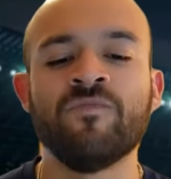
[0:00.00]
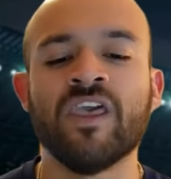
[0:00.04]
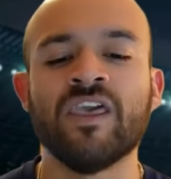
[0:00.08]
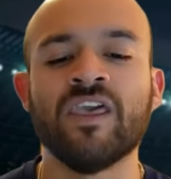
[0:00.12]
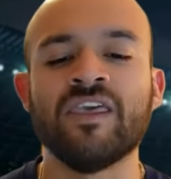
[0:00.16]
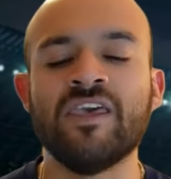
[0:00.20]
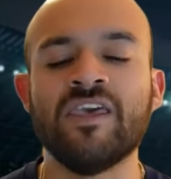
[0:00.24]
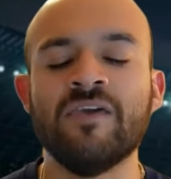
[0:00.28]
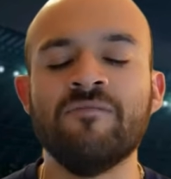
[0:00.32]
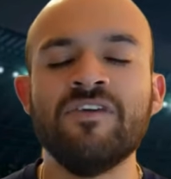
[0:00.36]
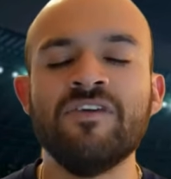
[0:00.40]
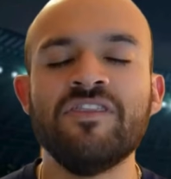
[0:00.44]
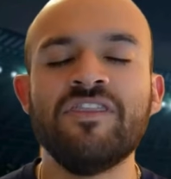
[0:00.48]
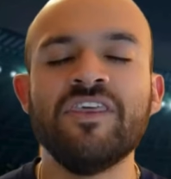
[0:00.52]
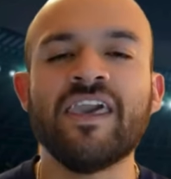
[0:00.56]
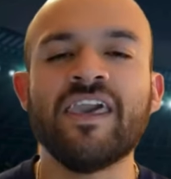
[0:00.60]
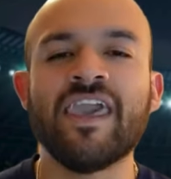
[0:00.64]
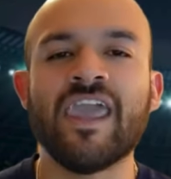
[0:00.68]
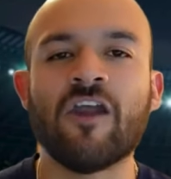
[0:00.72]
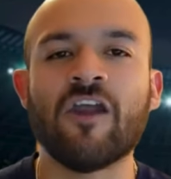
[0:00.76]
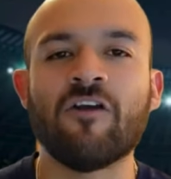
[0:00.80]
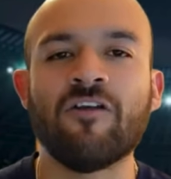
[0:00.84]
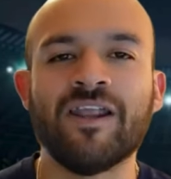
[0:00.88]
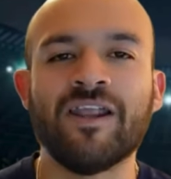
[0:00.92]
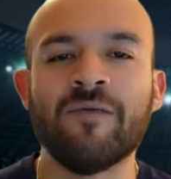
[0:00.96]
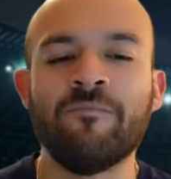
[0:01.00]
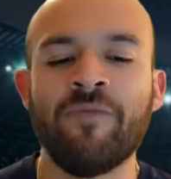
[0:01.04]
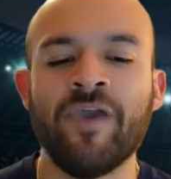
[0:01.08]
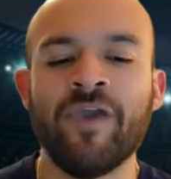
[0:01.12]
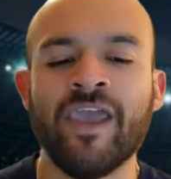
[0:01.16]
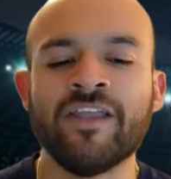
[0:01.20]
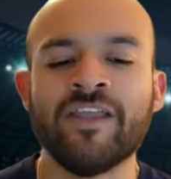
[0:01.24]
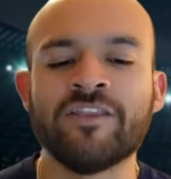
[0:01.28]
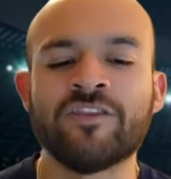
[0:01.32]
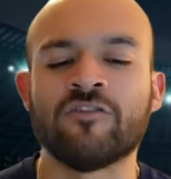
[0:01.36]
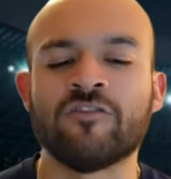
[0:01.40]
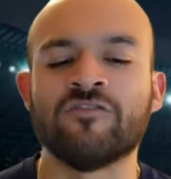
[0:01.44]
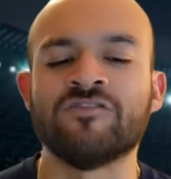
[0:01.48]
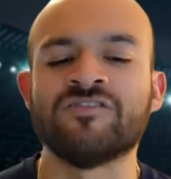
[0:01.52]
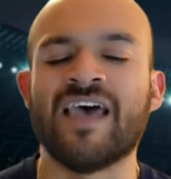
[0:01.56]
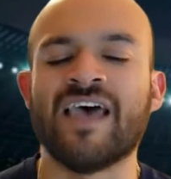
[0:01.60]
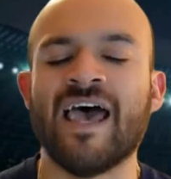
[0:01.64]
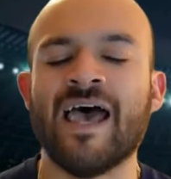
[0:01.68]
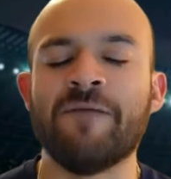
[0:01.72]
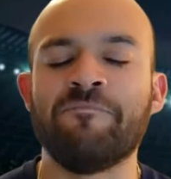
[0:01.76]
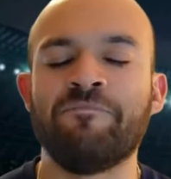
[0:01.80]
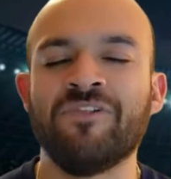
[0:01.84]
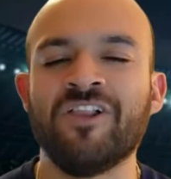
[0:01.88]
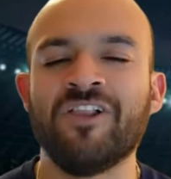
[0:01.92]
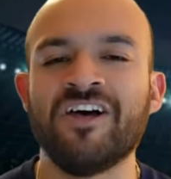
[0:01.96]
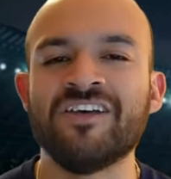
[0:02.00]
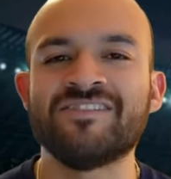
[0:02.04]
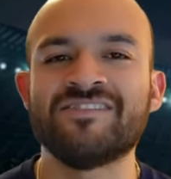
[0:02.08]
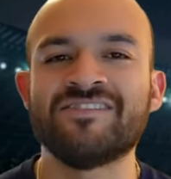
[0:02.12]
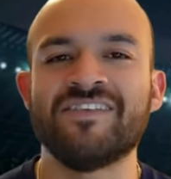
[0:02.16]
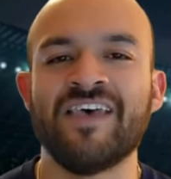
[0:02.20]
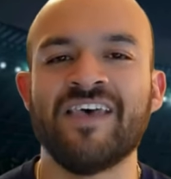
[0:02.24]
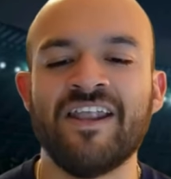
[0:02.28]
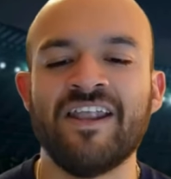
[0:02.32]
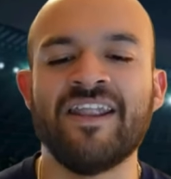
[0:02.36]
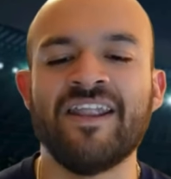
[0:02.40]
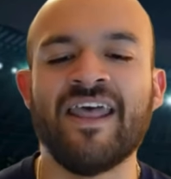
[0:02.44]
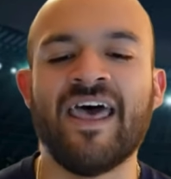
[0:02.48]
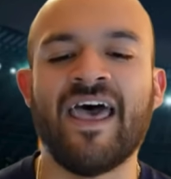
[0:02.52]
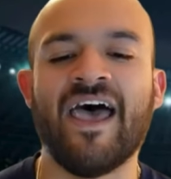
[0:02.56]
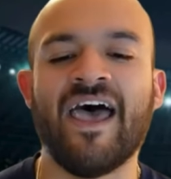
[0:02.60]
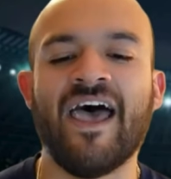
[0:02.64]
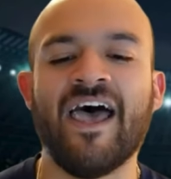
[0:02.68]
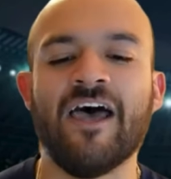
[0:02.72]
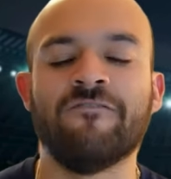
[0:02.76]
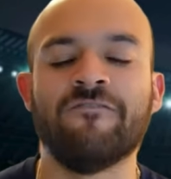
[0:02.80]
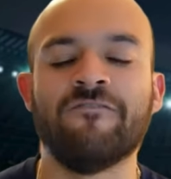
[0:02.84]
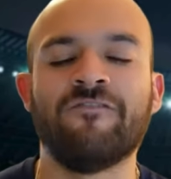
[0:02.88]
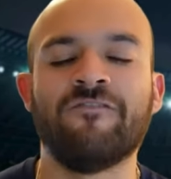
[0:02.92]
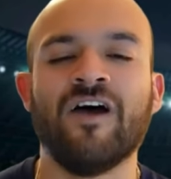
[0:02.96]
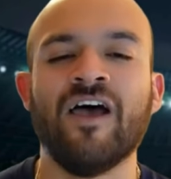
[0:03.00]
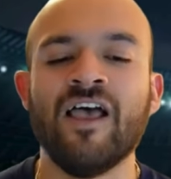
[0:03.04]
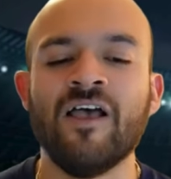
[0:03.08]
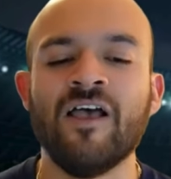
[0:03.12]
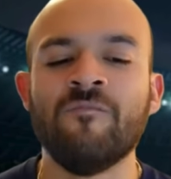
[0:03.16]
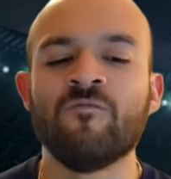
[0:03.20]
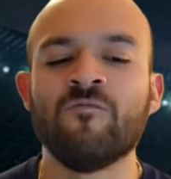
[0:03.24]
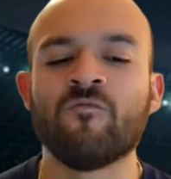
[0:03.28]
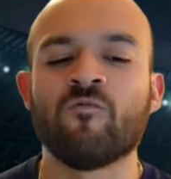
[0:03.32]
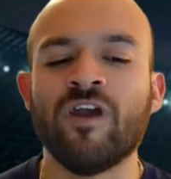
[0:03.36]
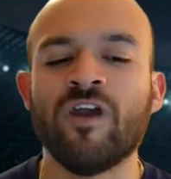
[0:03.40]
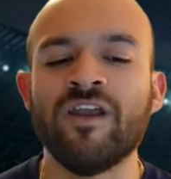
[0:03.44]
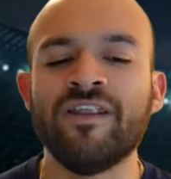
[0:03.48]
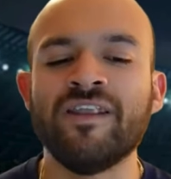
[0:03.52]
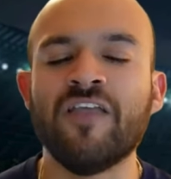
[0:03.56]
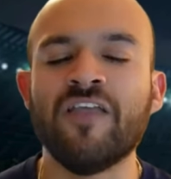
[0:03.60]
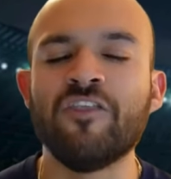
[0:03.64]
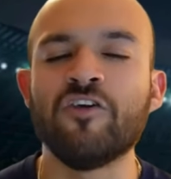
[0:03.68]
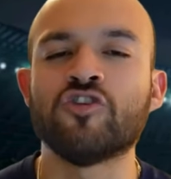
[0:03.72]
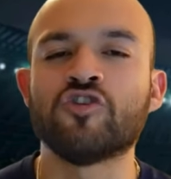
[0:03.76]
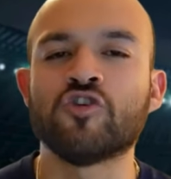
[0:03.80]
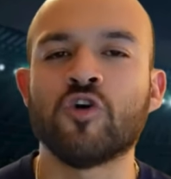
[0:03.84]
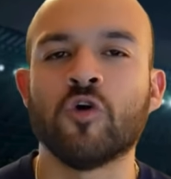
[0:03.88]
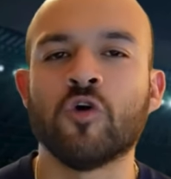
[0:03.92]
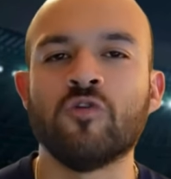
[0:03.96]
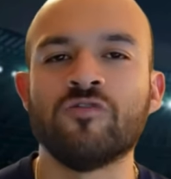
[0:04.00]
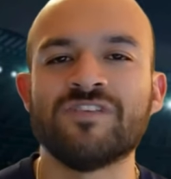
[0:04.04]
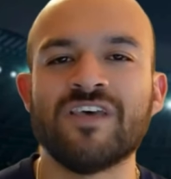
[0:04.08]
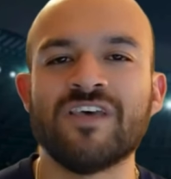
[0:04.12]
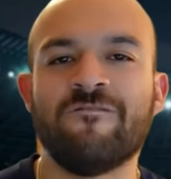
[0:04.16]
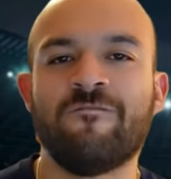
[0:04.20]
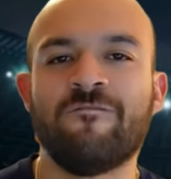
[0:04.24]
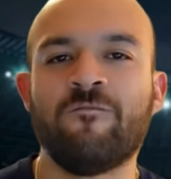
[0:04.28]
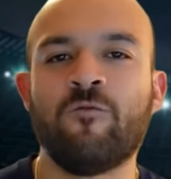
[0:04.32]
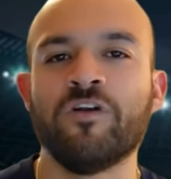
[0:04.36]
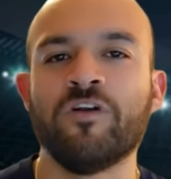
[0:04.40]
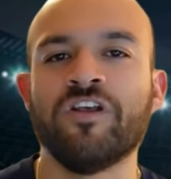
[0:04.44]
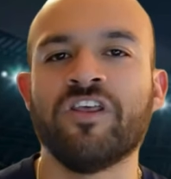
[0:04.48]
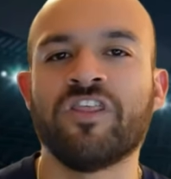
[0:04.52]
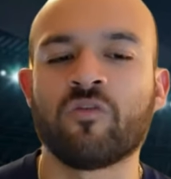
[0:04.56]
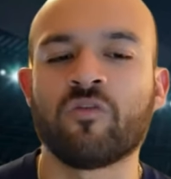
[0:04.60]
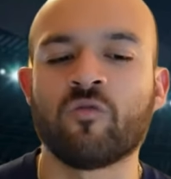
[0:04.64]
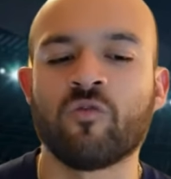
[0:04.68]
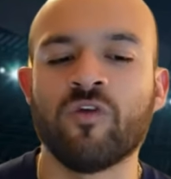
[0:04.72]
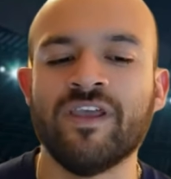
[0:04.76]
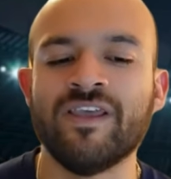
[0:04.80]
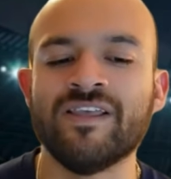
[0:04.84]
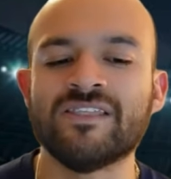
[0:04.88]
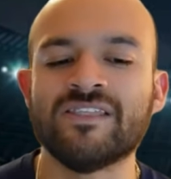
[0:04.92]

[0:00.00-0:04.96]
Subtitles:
Give me the Carolina Panthers at plus 10.5. Right now, the total is at 43.